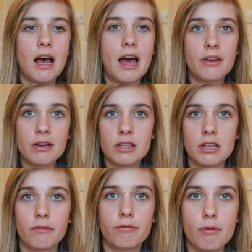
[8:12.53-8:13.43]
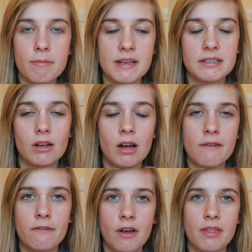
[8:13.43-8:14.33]
And I think from this,
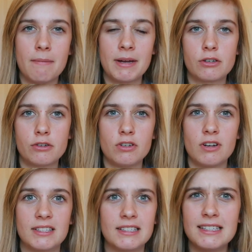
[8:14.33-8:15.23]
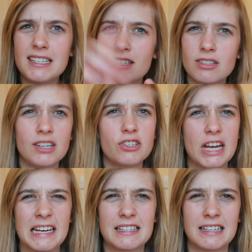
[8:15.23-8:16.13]
I've learned that Manchester United need to sign
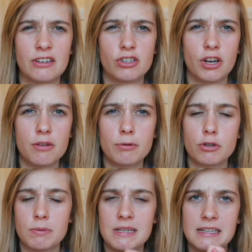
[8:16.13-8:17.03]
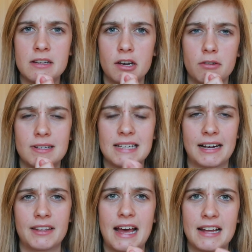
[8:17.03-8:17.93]
Jadon Sancho because we need another
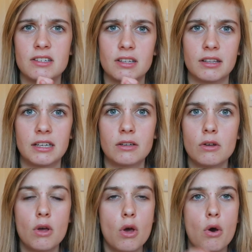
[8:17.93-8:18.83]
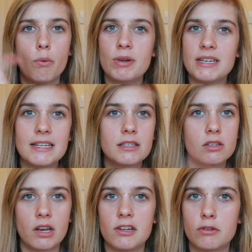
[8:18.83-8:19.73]
attacker that adds something. We need to
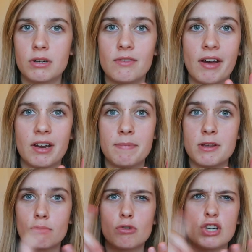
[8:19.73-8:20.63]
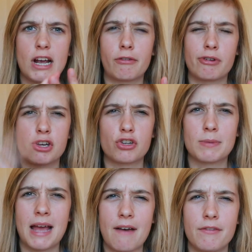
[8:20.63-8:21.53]
sign a Donny van der Beek or Jack Grealish so
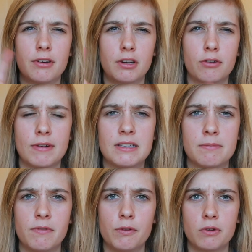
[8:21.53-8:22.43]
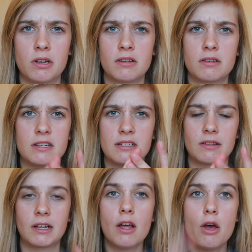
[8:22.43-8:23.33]
we have another creative midfielder need
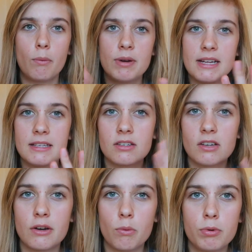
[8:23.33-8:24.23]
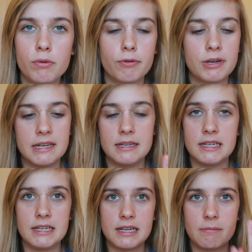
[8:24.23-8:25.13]
something. We need to sign a Wilfred
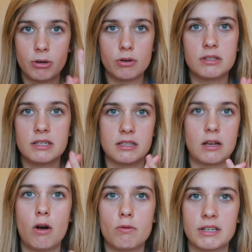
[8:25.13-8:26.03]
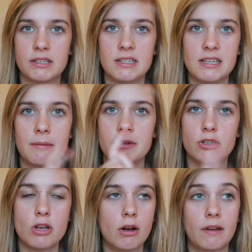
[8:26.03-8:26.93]
Ndidi because he's a holding CDM. He's
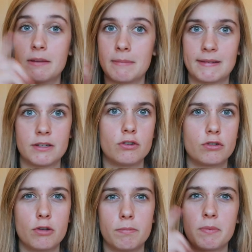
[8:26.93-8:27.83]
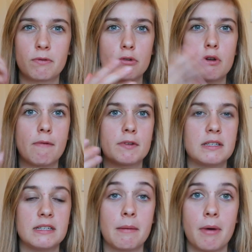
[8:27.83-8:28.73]
young. I think Matic is good, but we've got no other
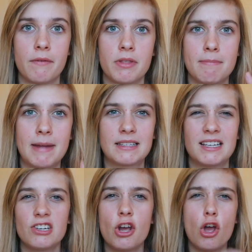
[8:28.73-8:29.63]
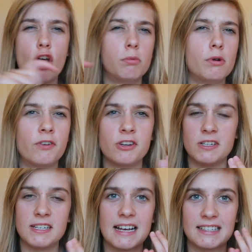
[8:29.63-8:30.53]
CDM other than Matic. Wilfred
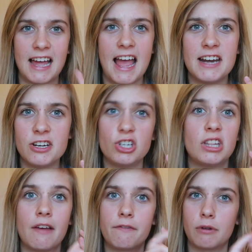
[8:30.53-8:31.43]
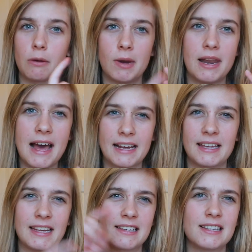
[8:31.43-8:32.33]
Ndidi has that energy that I feel like we're
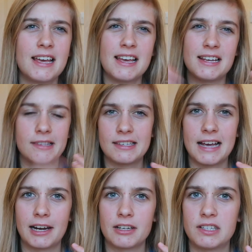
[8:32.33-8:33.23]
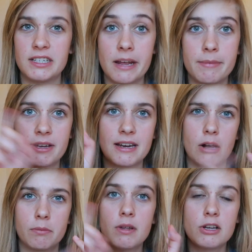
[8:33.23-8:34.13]
lacking. Has he's a tackler CDM. He can
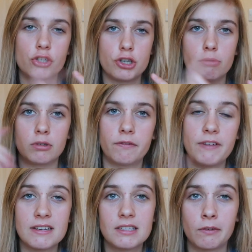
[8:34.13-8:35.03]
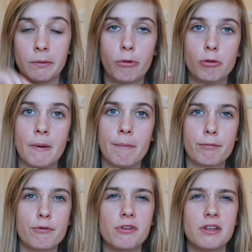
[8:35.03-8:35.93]
help shield the defence, giving Pogba and
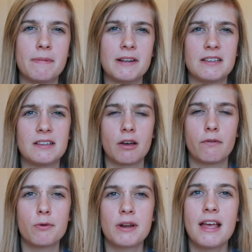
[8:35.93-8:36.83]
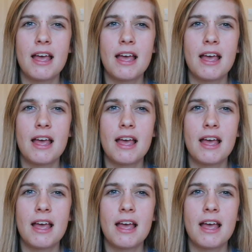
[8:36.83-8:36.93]
Bruno the ability to go forward.